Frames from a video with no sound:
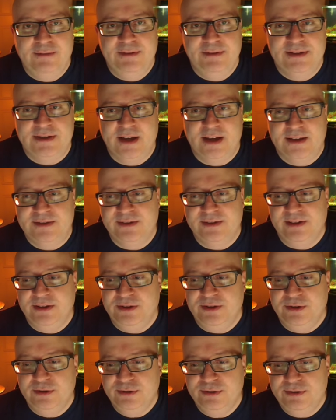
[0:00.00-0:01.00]
viscosity
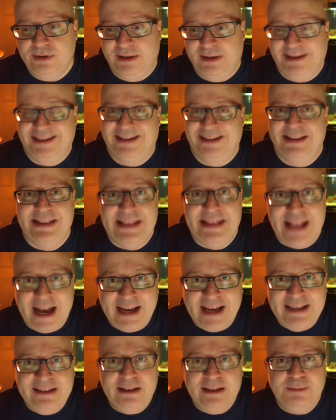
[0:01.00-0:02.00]
juice like
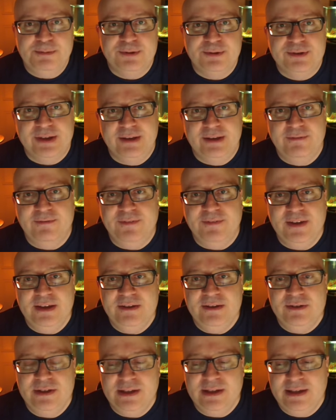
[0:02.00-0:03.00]
90%
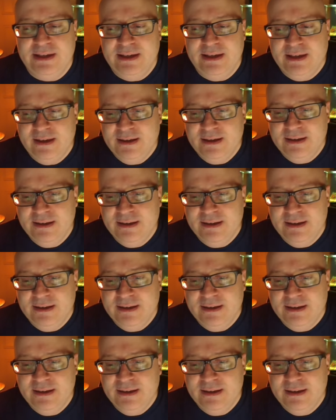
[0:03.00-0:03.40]
VG,